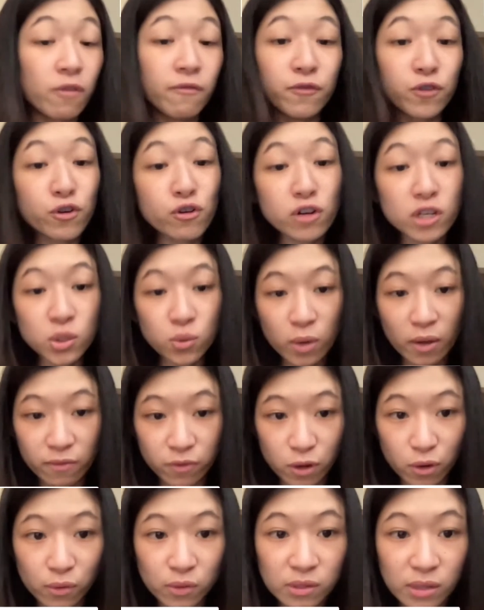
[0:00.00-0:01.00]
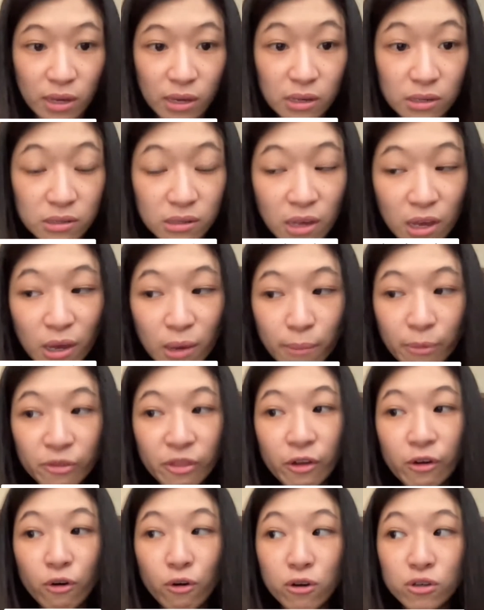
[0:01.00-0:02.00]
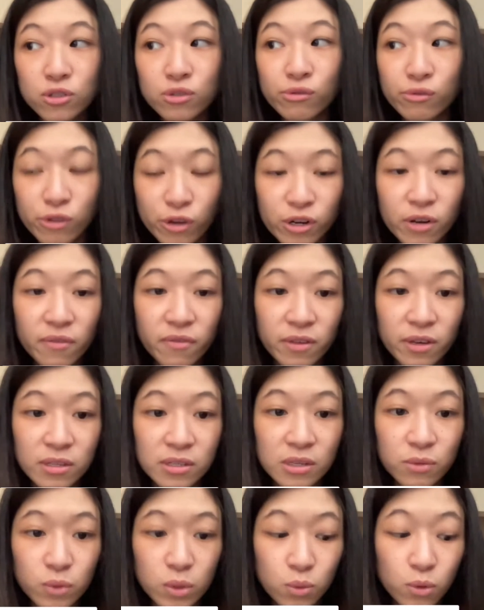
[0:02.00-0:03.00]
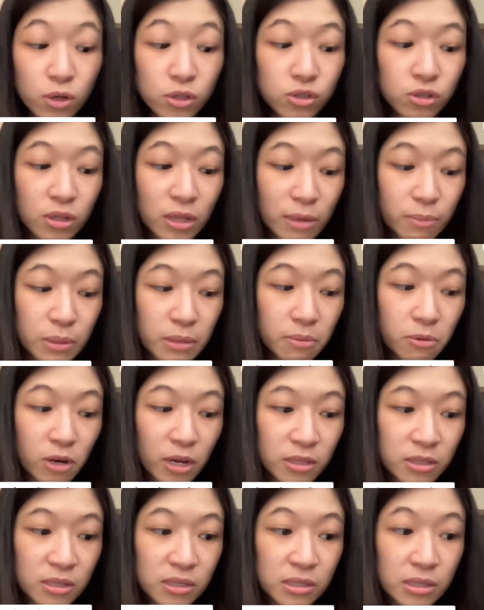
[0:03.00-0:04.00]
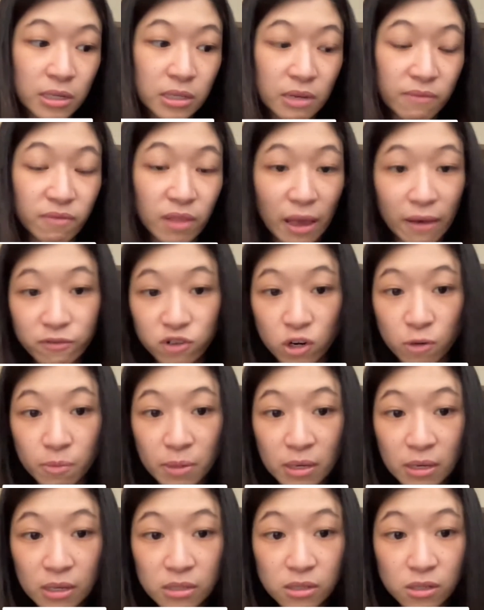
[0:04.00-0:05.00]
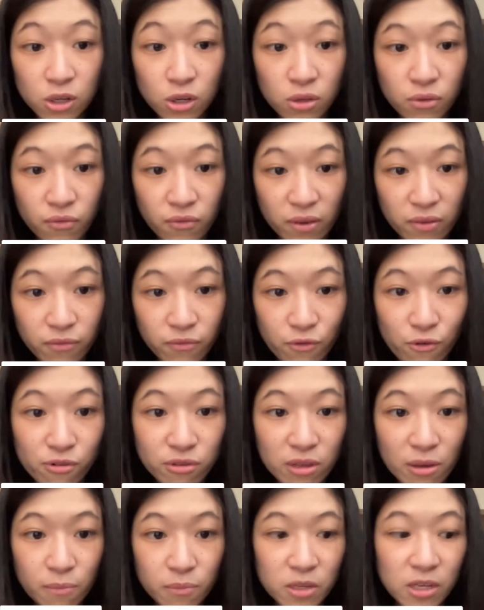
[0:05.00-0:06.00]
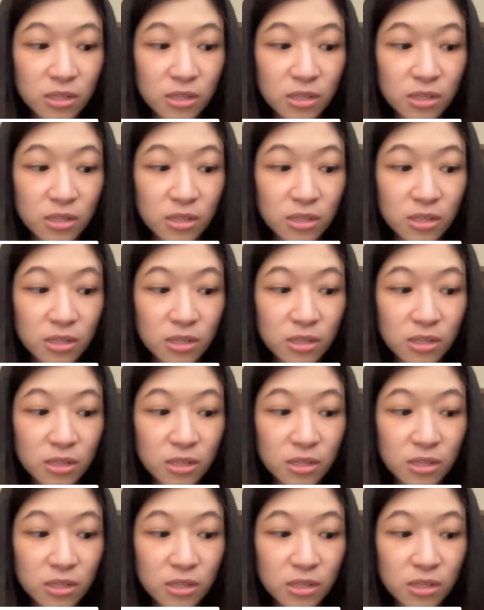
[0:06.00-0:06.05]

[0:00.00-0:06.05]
Of course we have those things, but there are also a lot of things that we want to let people understand if live shopping it's a good fit for them,